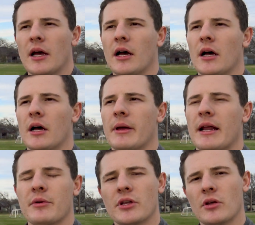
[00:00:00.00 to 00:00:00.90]
and
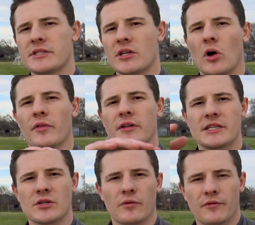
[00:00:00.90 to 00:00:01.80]
I would notice that all the
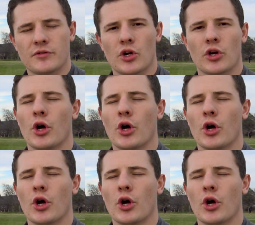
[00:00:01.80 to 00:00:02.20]
disc would turn